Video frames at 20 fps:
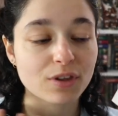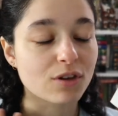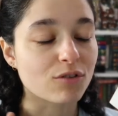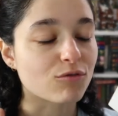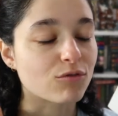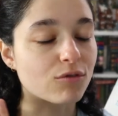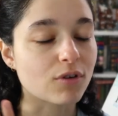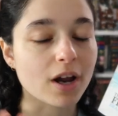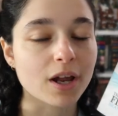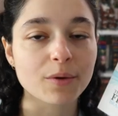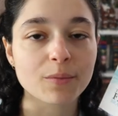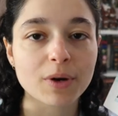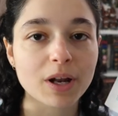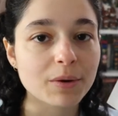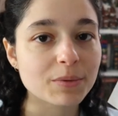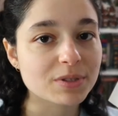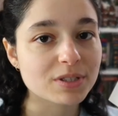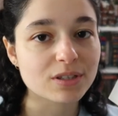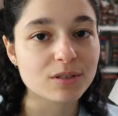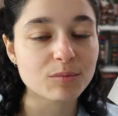right when
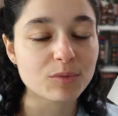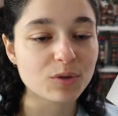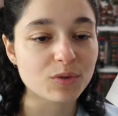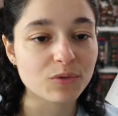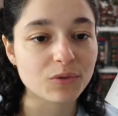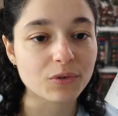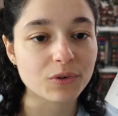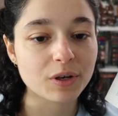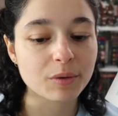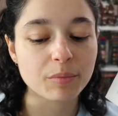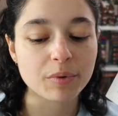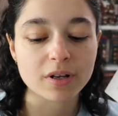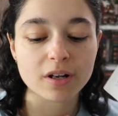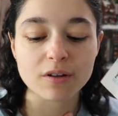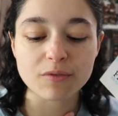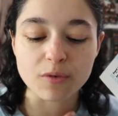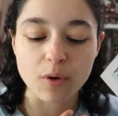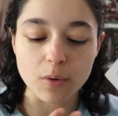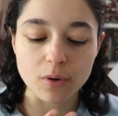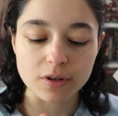I was in the mood for it. But
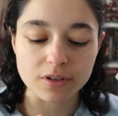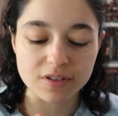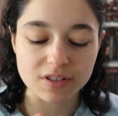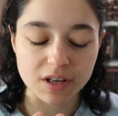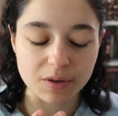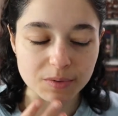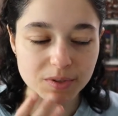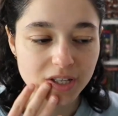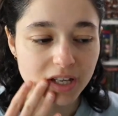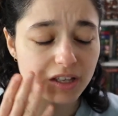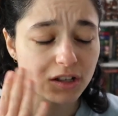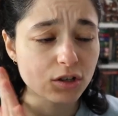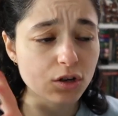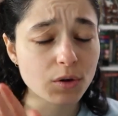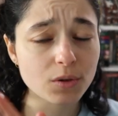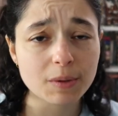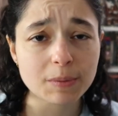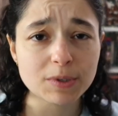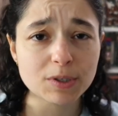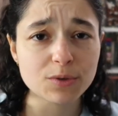of course I was like,
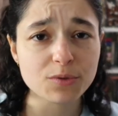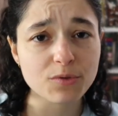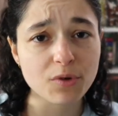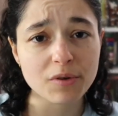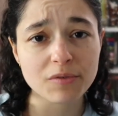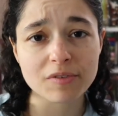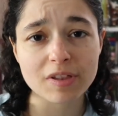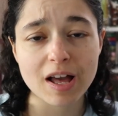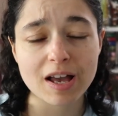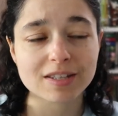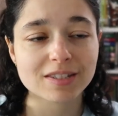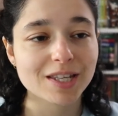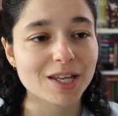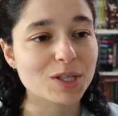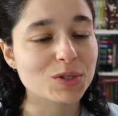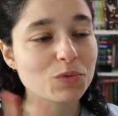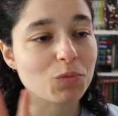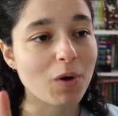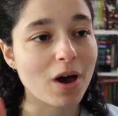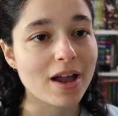no, let me do Throne of Glass. Like,
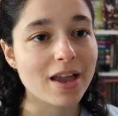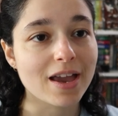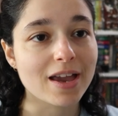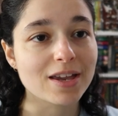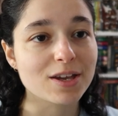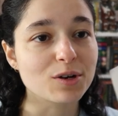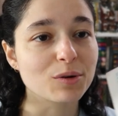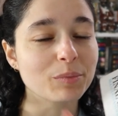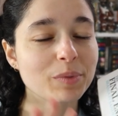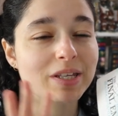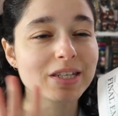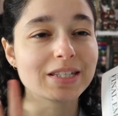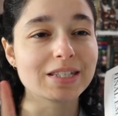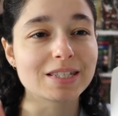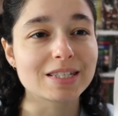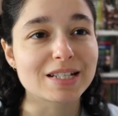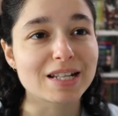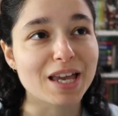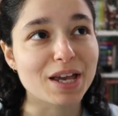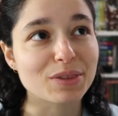it's YA, it'll be
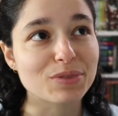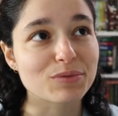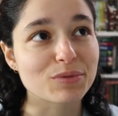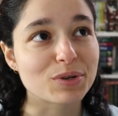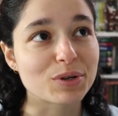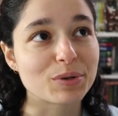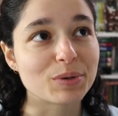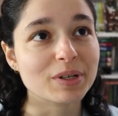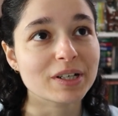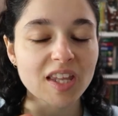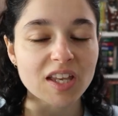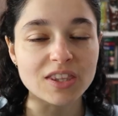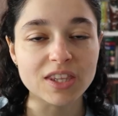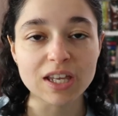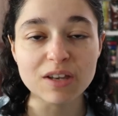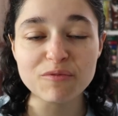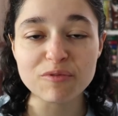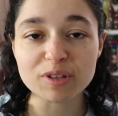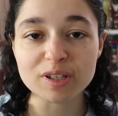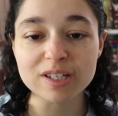easy to get through.
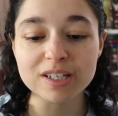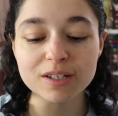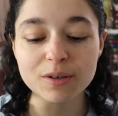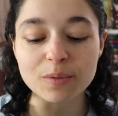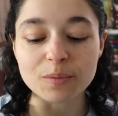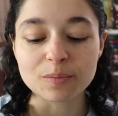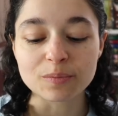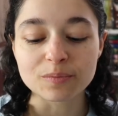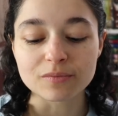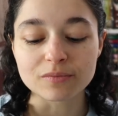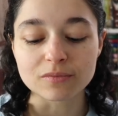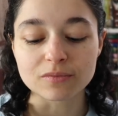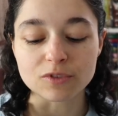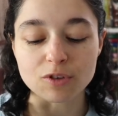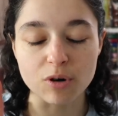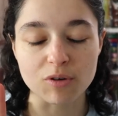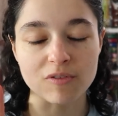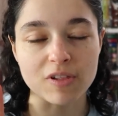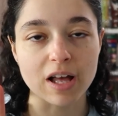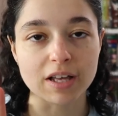Thankfully,
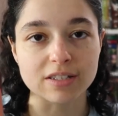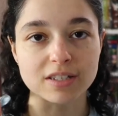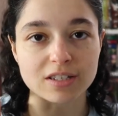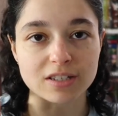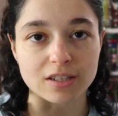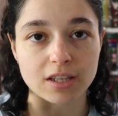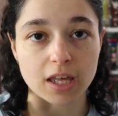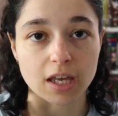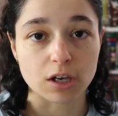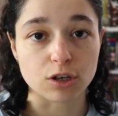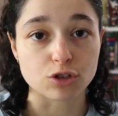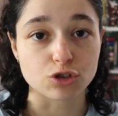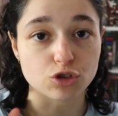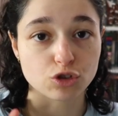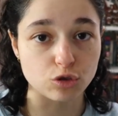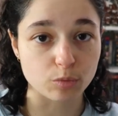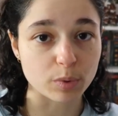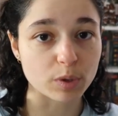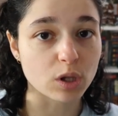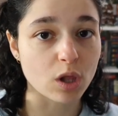Throne of Glass isn't like
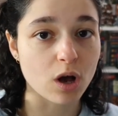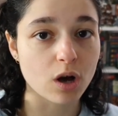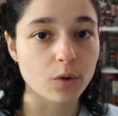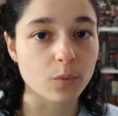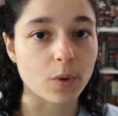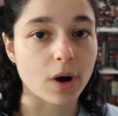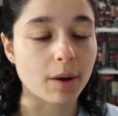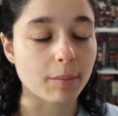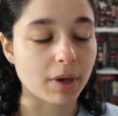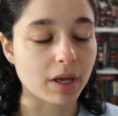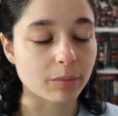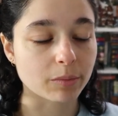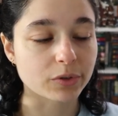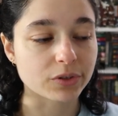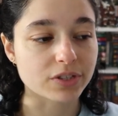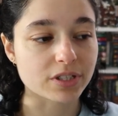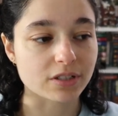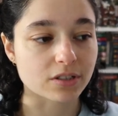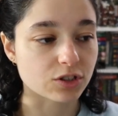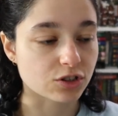super long where I'm
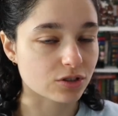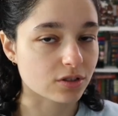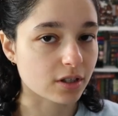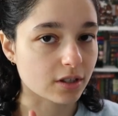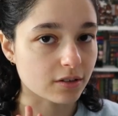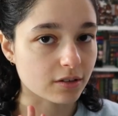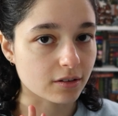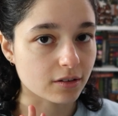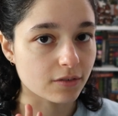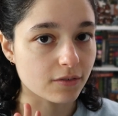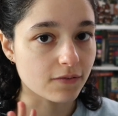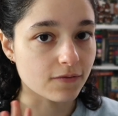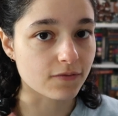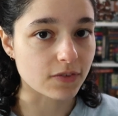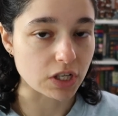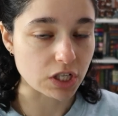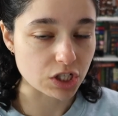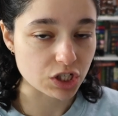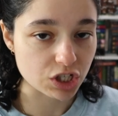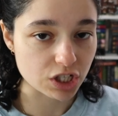able to just like
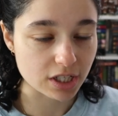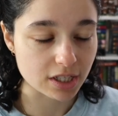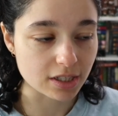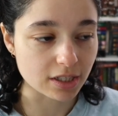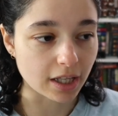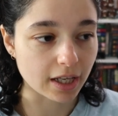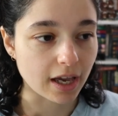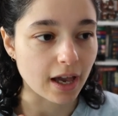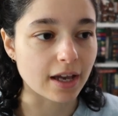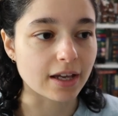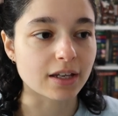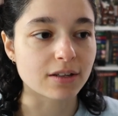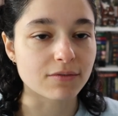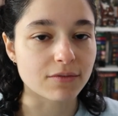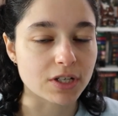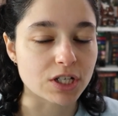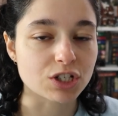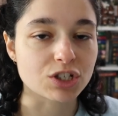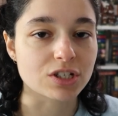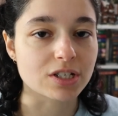finish it. Like, I can
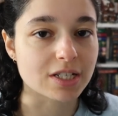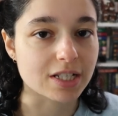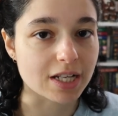finish it